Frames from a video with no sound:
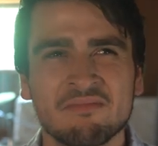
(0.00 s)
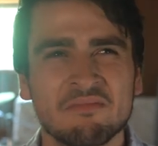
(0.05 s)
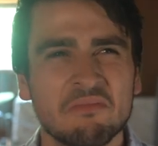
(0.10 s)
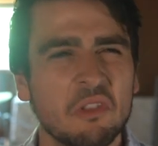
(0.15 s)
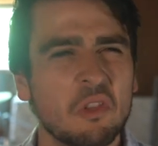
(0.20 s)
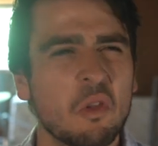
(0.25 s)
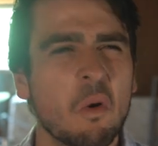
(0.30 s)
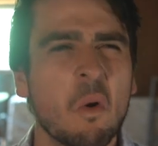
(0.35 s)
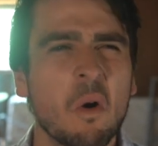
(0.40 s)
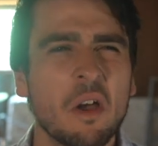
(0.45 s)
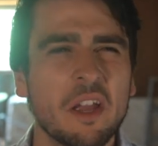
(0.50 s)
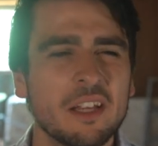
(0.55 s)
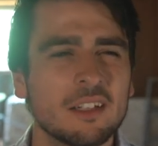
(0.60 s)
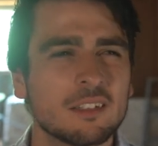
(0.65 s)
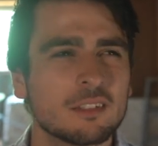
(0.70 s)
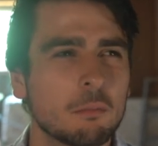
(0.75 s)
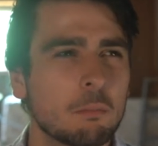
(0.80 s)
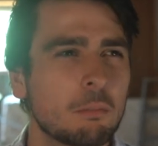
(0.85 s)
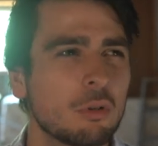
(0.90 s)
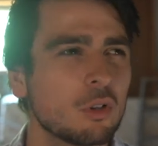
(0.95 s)

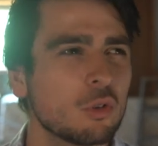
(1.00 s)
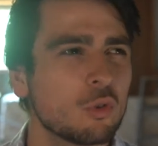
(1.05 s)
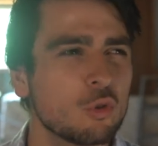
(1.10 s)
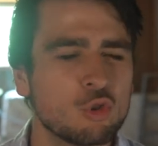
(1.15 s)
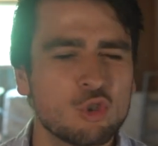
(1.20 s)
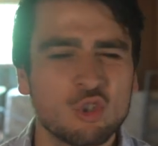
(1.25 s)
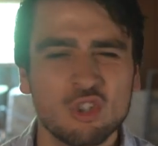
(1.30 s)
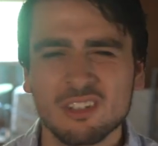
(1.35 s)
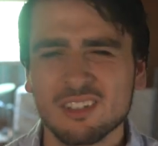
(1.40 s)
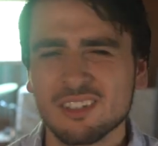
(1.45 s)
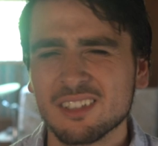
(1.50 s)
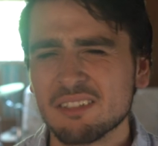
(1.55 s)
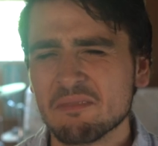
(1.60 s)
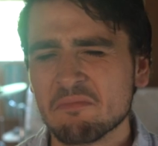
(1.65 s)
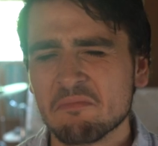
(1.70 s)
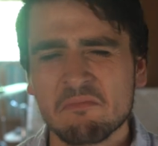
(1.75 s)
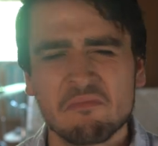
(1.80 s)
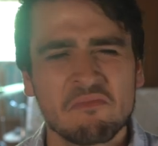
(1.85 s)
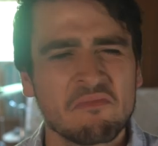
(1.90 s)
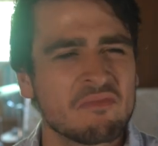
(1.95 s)
noise and pollution and
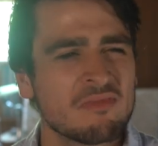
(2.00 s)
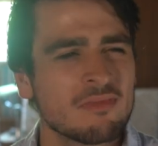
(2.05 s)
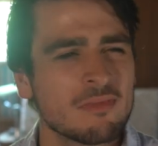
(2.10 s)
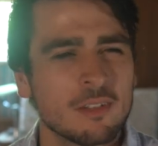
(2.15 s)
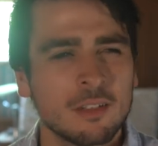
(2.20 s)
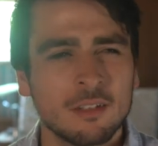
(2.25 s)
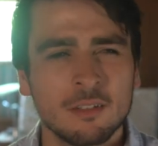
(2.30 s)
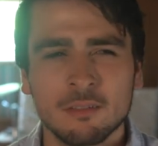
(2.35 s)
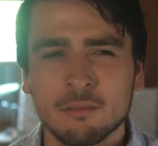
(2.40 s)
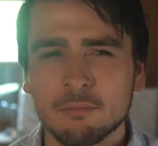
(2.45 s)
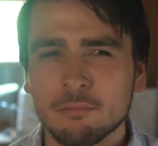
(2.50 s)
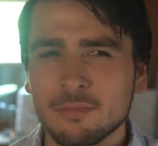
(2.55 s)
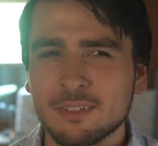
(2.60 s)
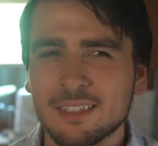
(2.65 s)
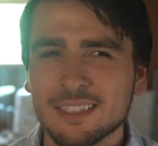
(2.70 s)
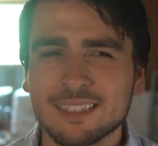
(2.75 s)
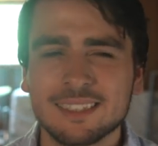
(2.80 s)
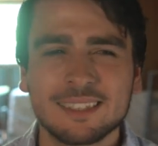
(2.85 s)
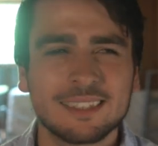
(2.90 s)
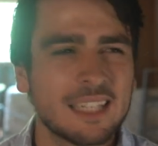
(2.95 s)

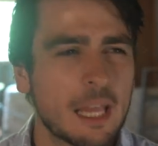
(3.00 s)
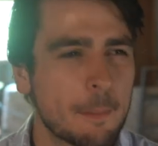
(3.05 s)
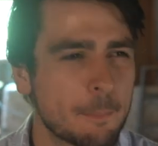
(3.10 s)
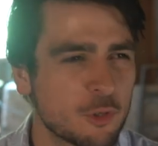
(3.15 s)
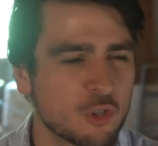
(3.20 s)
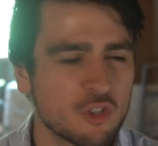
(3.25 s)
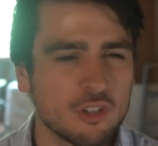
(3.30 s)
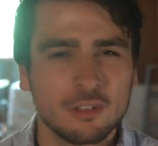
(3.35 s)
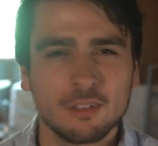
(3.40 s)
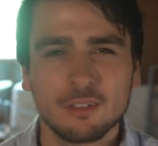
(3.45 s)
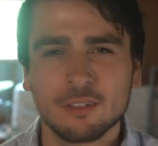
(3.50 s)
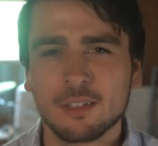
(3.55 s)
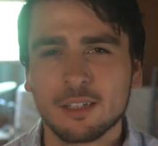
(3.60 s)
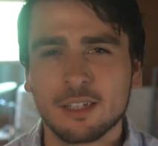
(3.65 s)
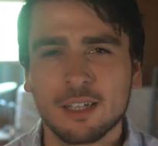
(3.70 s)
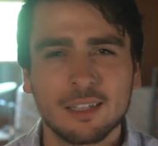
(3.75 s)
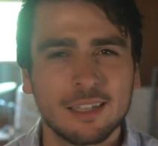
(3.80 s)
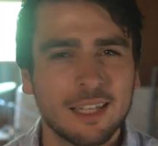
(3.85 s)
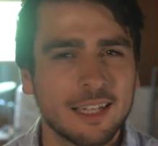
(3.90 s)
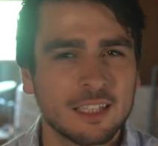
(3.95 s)
deception in the
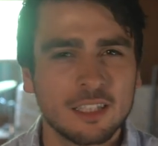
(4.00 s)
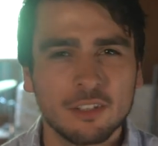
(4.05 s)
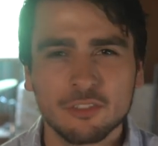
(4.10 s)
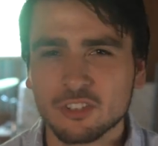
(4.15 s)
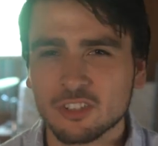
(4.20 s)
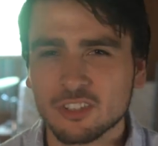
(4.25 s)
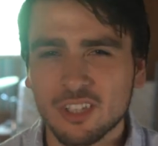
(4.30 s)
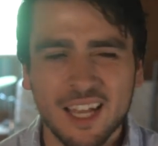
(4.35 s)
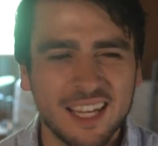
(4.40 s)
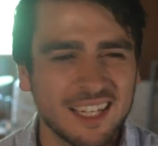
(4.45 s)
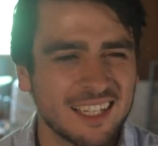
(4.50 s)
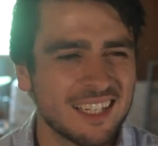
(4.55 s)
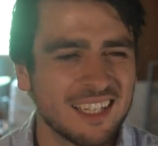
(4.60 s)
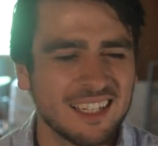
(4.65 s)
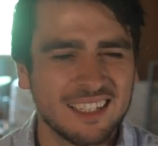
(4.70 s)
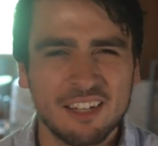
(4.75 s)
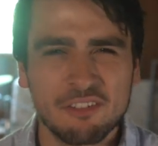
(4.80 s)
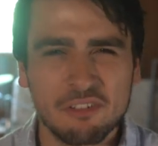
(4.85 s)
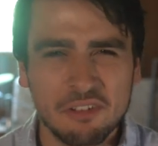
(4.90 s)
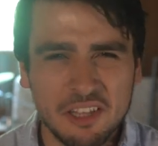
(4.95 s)
collective psyche
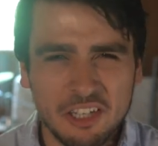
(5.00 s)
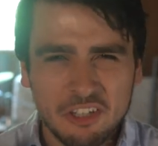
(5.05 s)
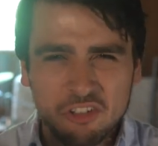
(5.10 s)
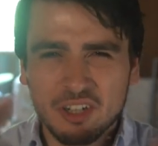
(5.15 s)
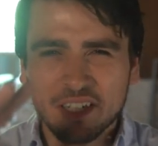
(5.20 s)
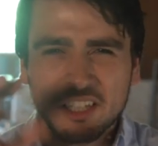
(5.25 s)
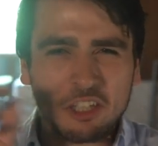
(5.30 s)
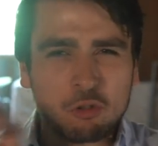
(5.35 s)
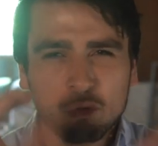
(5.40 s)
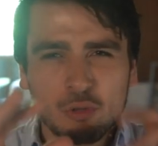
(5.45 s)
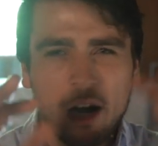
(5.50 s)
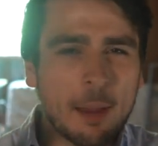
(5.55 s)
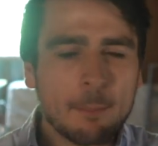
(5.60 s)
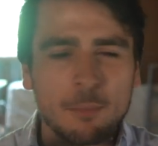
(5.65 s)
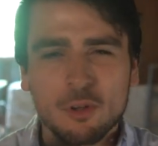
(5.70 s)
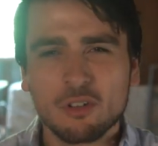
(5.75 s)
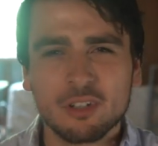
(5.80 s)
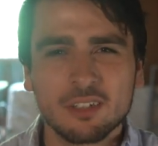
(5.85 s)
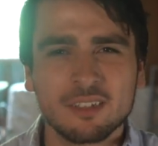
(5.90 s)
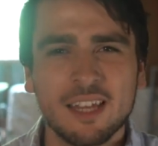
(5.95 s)
and everything trying to grab
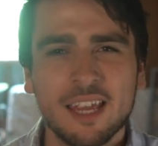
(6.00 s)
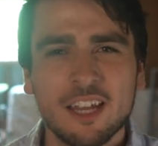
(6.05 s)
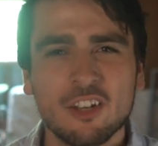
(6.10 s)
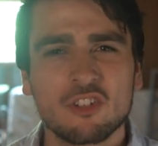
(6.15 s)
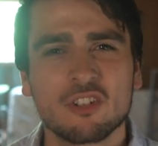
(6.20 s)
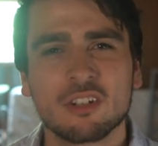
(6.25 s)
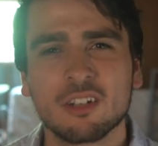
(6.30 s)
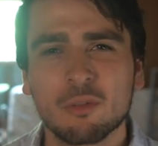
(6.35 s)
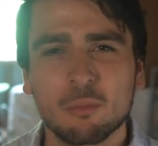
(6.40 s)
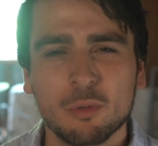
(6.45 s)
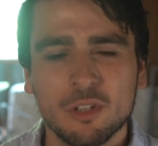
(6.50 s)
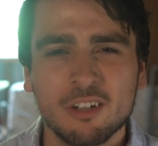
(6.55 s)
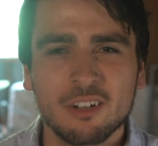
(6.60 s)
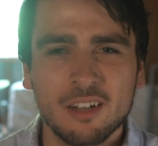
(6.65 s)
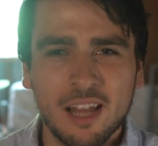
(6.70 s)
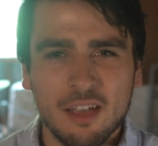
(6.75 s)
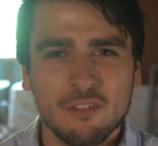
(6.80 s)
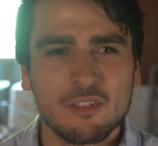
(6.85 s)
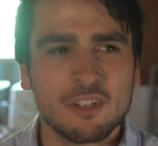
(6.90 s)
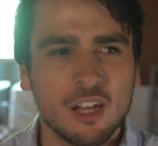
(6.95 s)
your attention, and we don't
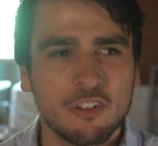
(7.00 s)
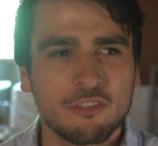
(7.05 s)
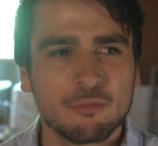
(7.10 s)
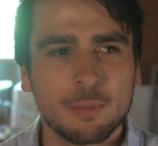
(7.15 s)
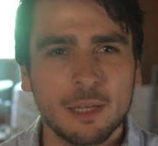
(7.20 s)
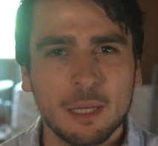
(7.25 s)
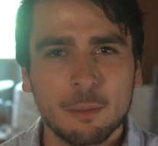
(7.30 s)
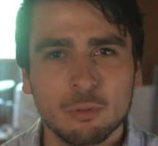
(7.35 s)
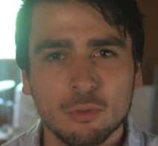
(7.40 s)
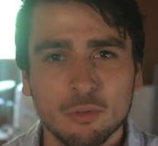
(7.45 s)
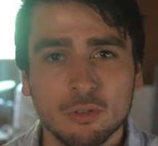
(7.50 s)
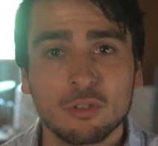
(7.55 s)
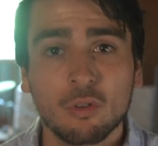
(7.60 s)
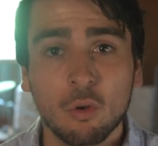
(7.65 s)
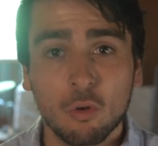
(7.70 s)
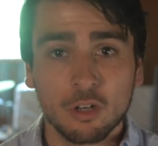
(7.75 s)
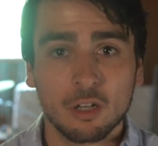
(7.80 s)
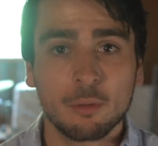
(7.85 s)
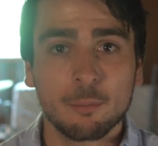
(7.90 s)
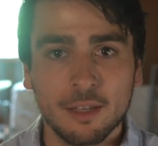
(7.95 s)
have enough people
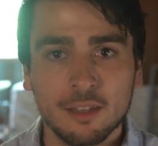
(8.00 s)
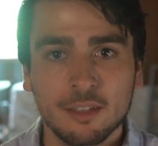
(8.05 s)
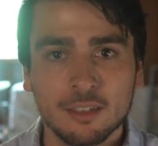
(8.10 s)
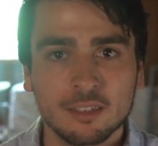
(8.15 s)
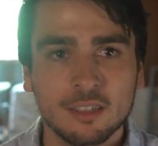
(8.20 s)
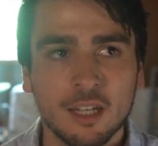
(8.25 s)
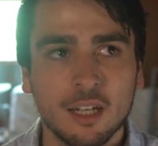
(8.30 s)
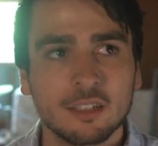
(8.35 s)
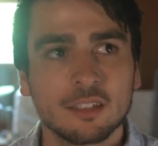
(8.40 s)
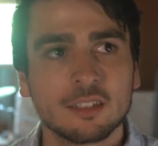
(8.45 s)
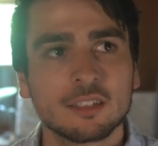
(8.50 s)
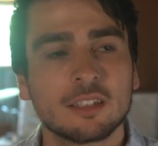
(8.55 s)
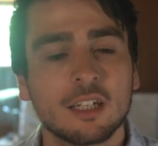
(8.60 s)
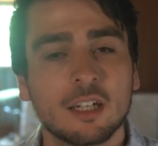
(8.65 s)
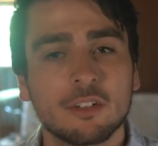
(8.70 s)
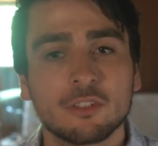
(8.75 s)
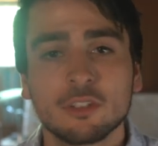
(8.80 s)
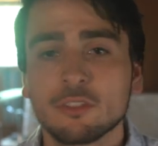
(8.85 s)
talking about this kind of stuff.